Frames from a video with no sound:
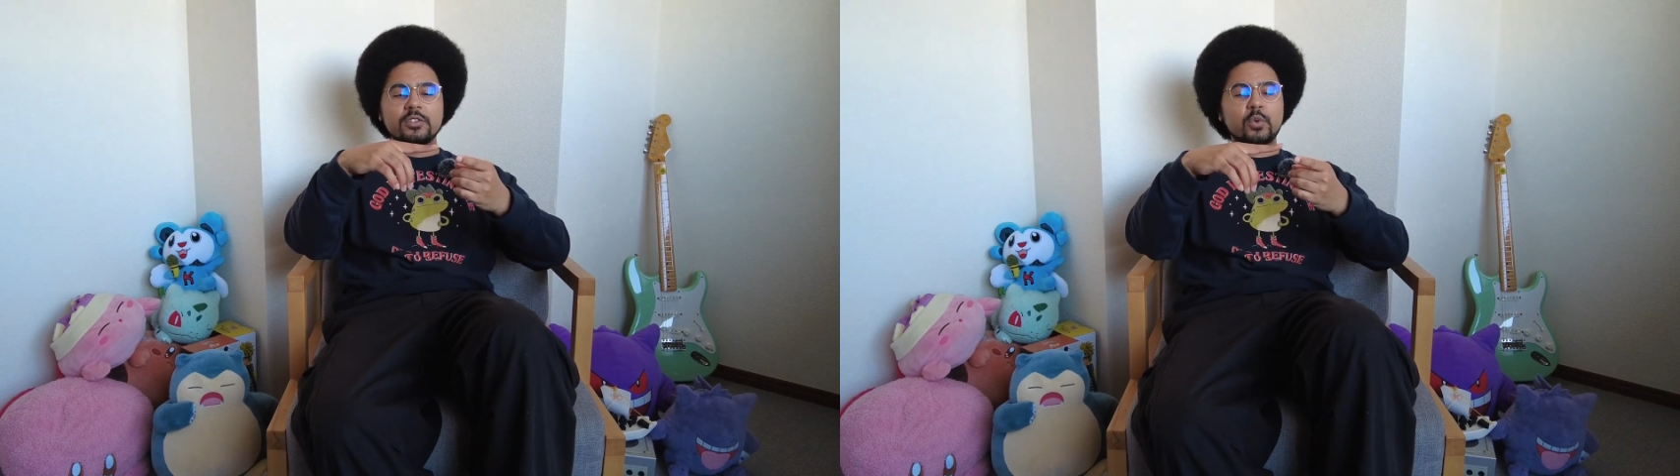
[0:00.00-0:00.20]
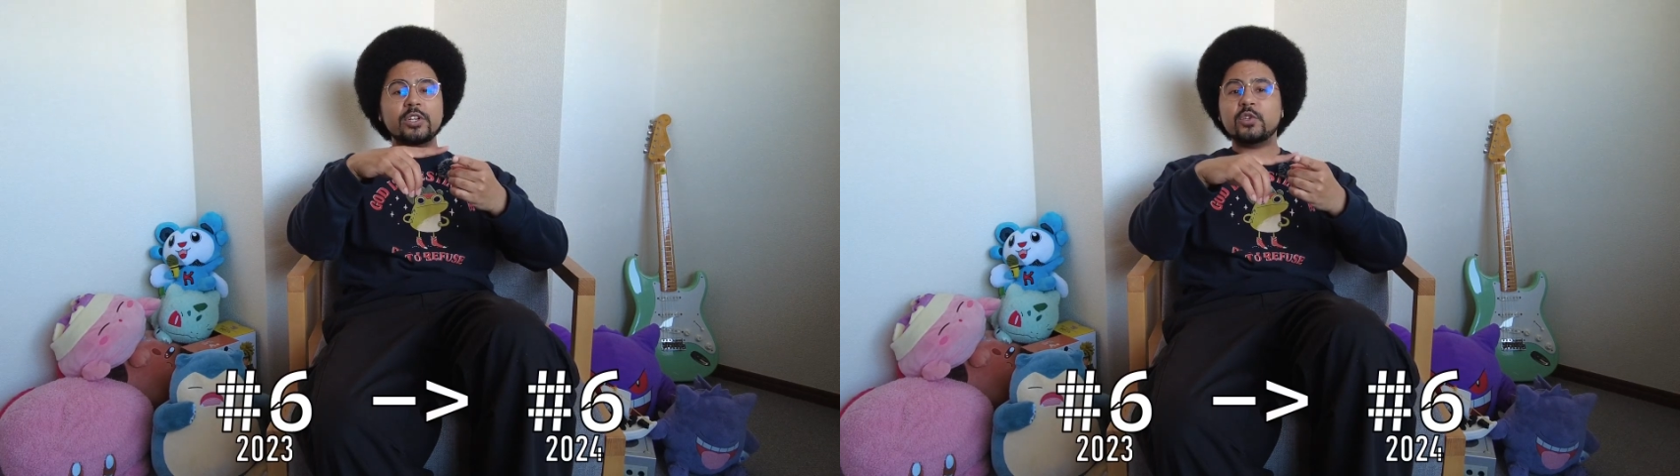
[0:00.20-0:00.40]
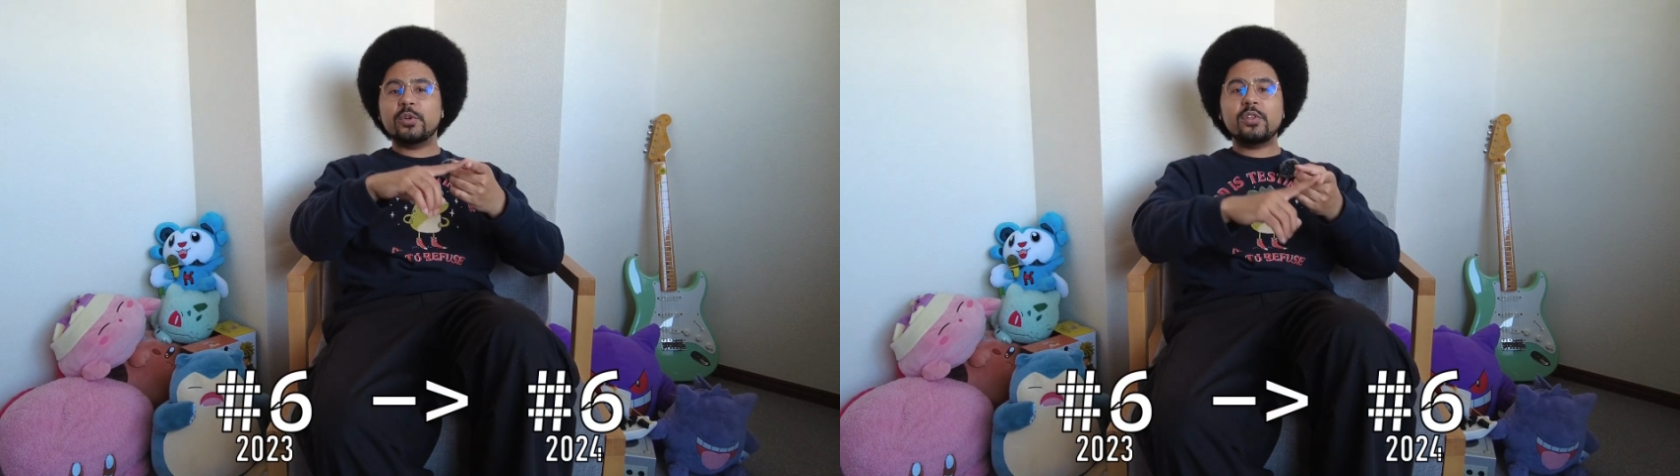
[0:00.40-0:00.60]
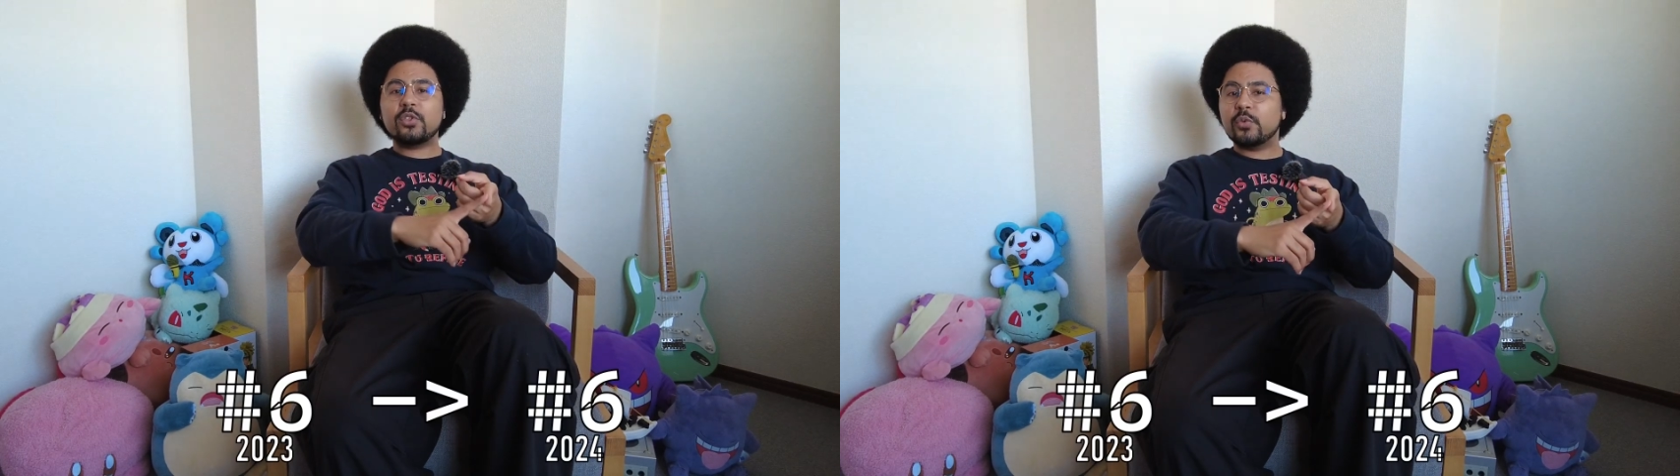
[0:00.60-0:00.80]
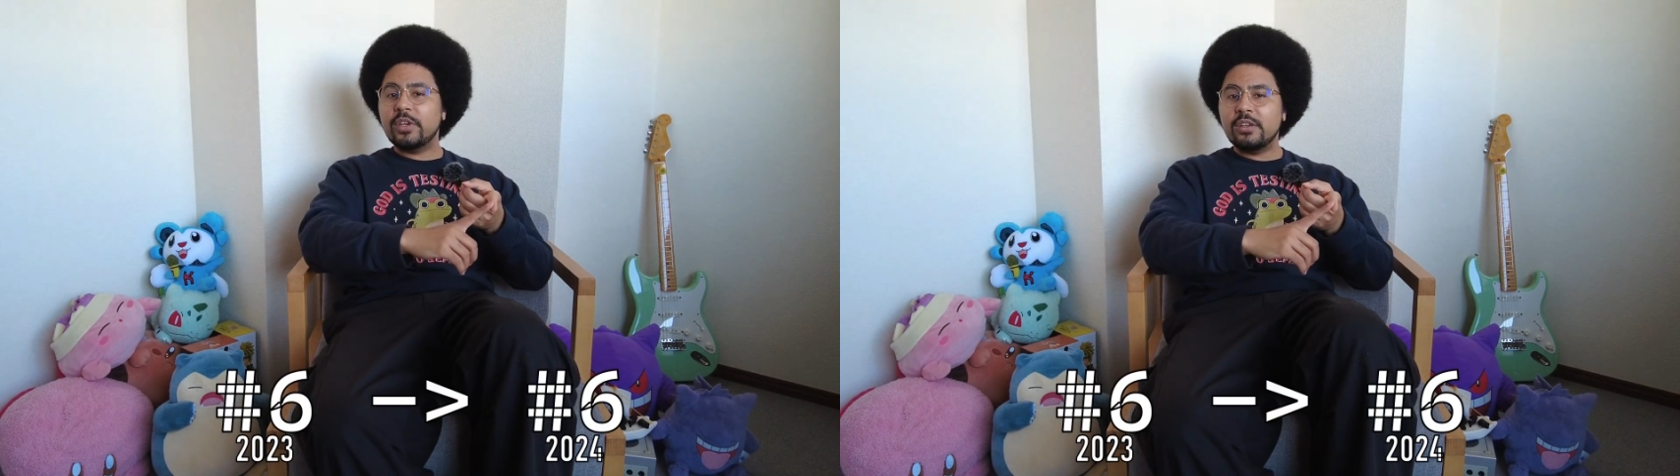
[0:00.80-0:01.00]

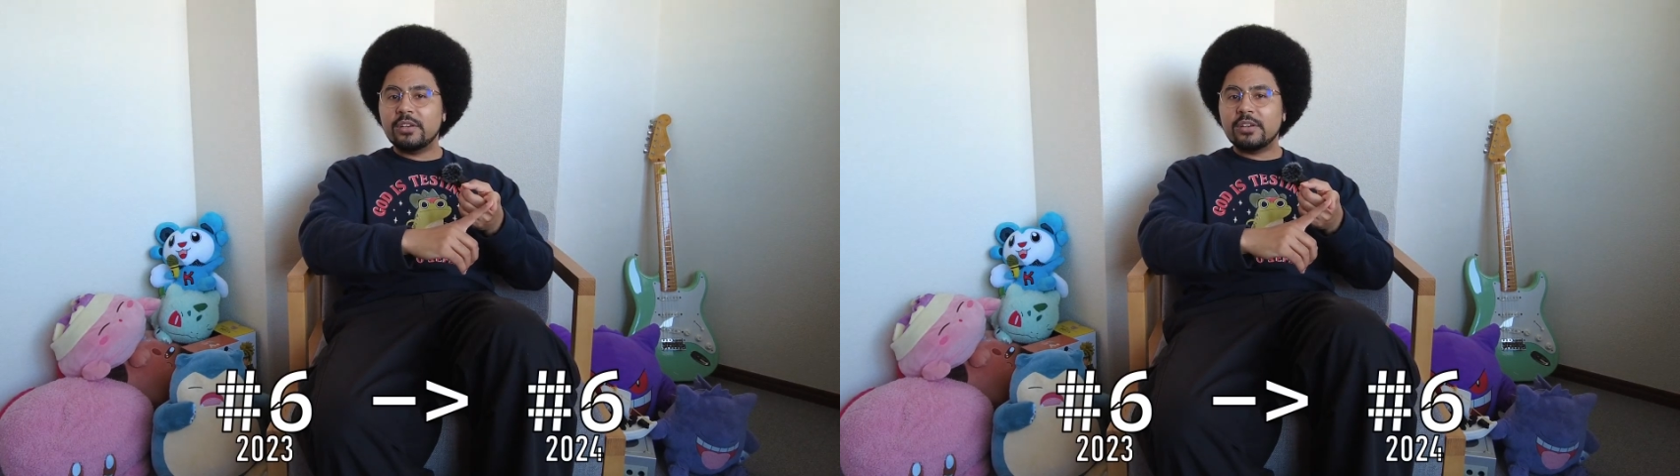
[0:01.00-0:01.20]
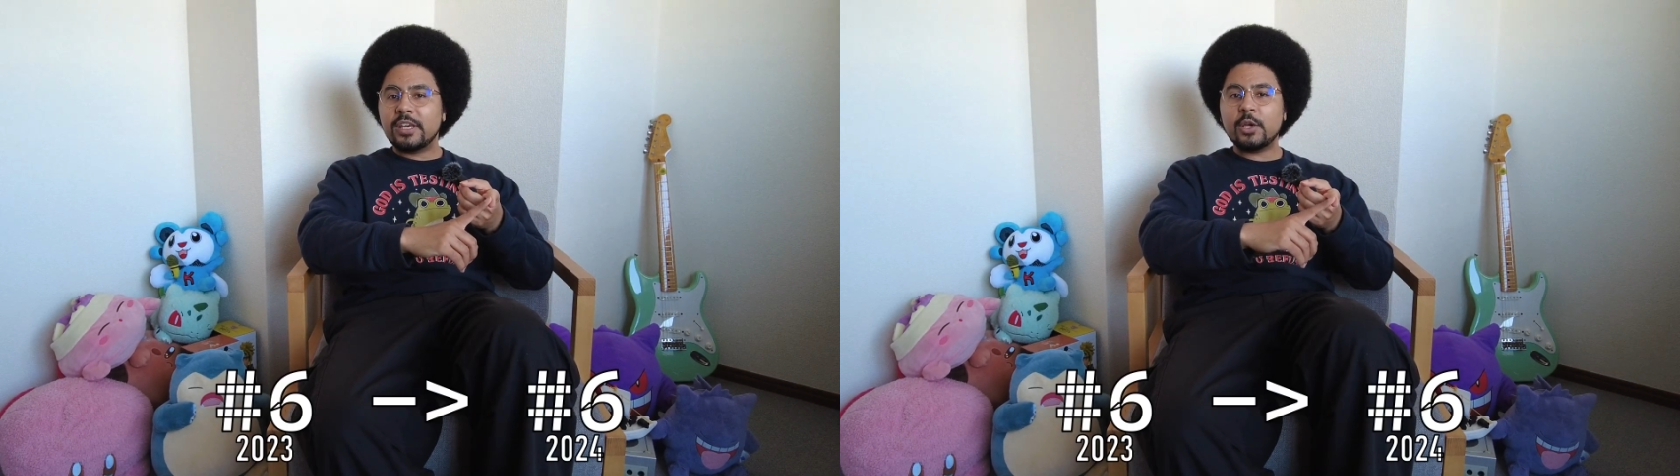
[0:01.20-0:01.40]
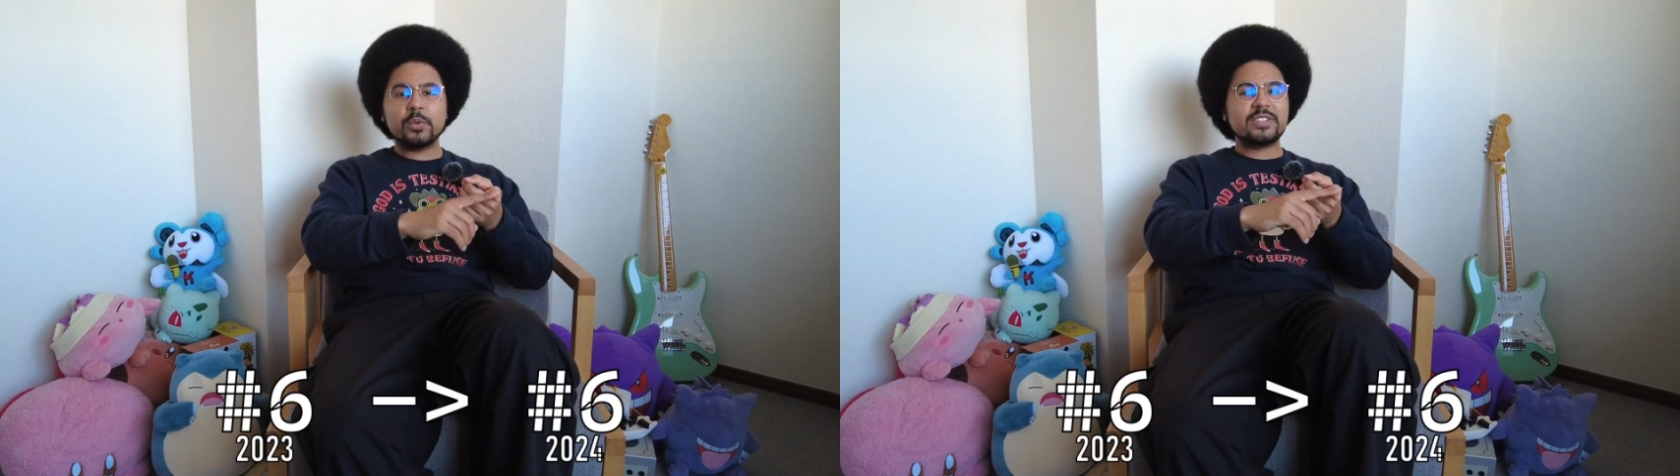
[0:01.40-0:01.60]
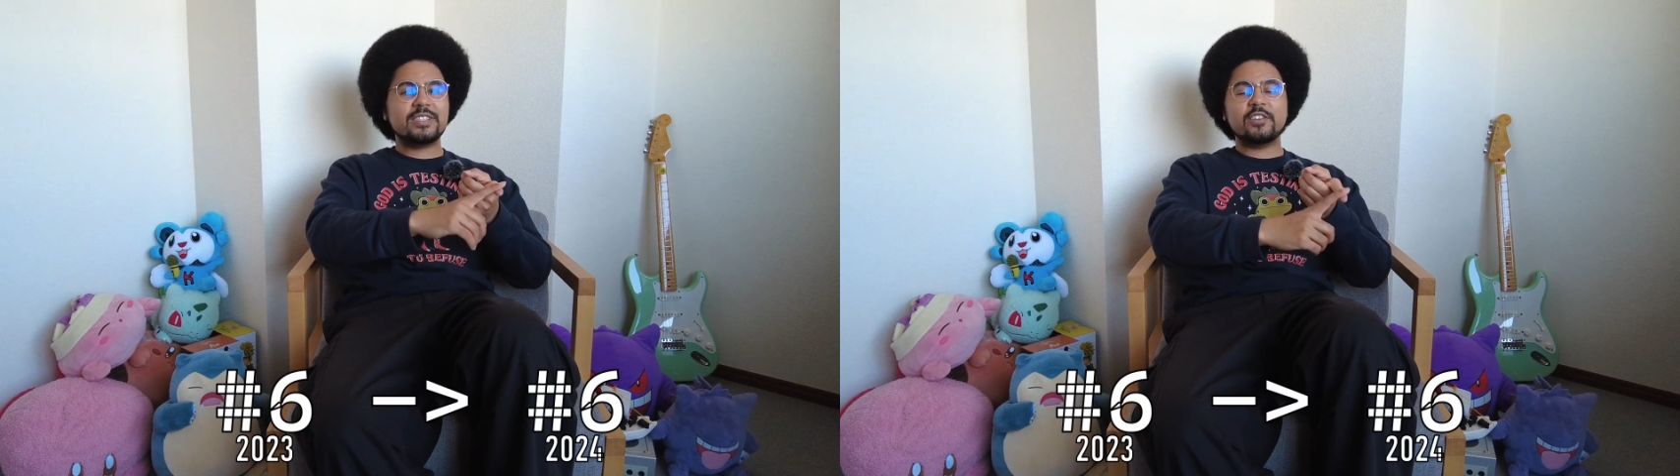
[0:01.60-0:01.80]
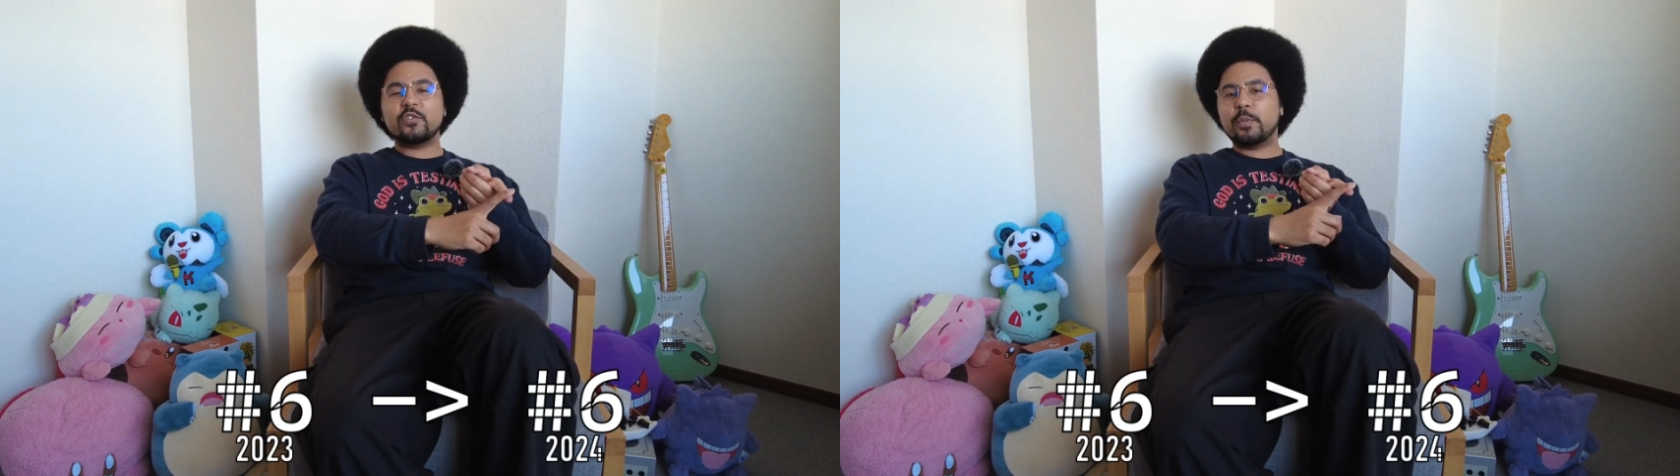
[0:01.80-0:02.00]
2023, it was
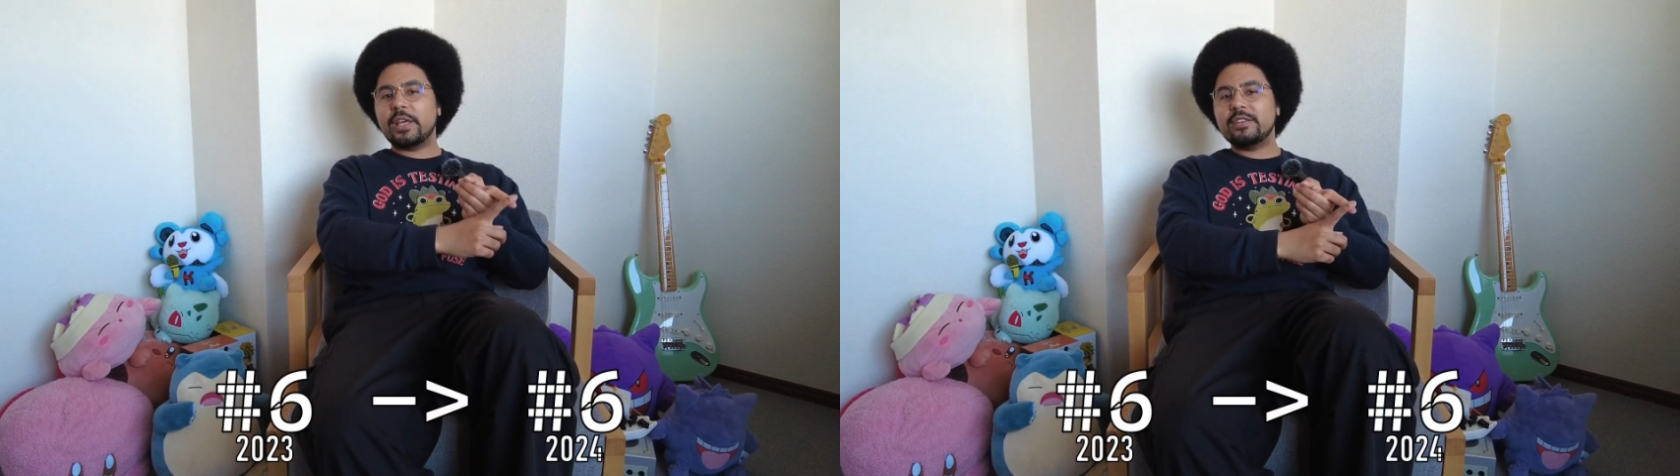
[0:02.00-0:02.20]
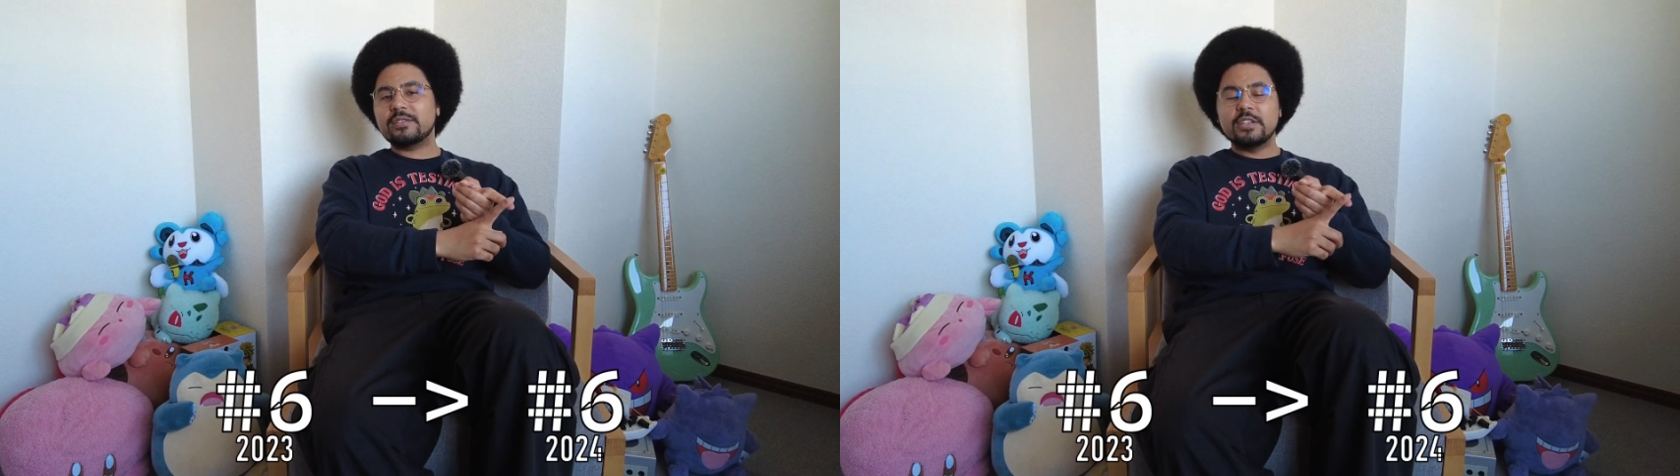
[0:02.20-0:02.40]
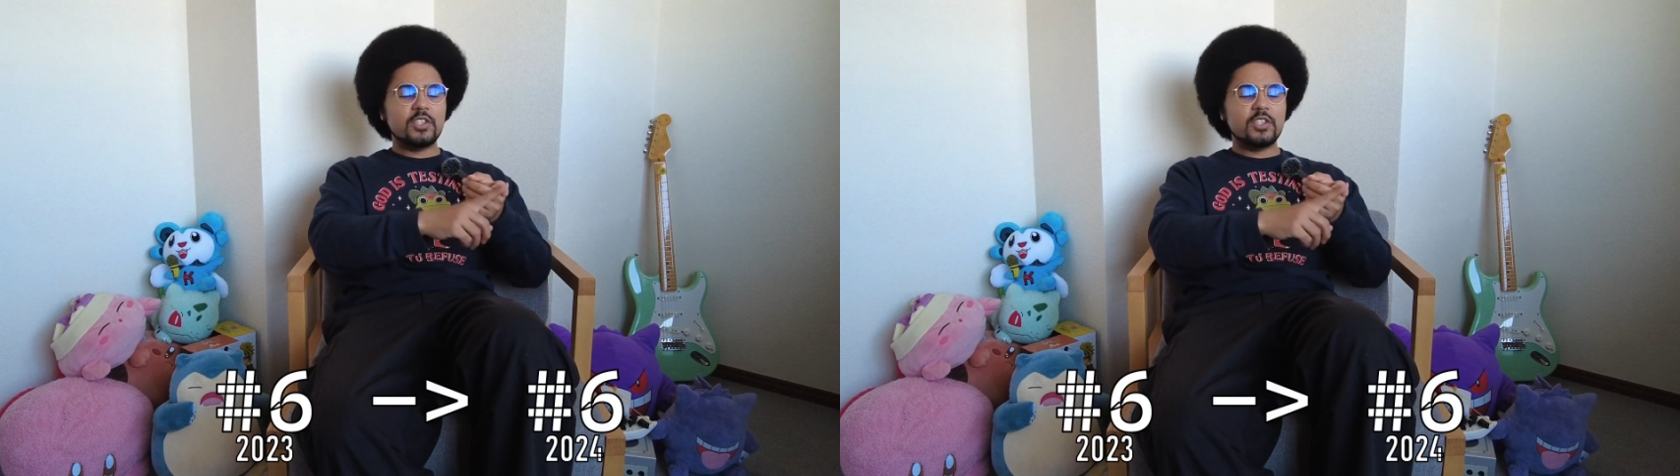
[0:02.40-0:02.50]
6th place.